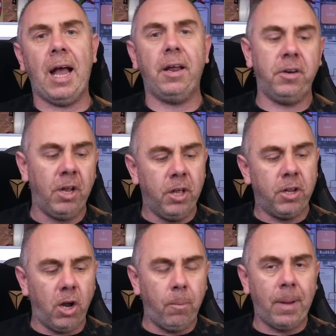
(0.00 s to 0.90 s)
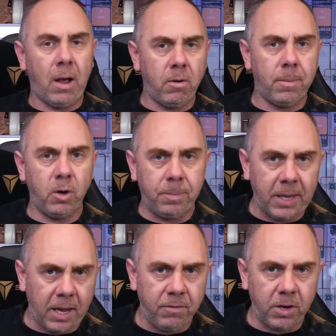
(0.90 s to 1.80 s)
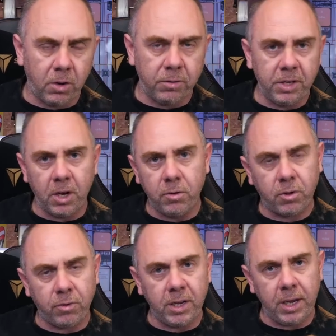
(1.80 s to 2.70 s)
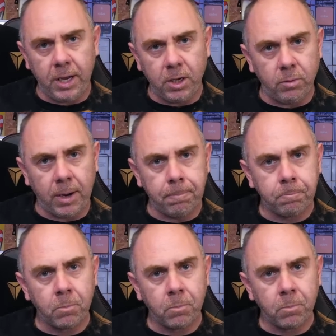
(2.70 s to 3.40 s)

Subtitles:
and the low power mode behavior the O3 ear unit.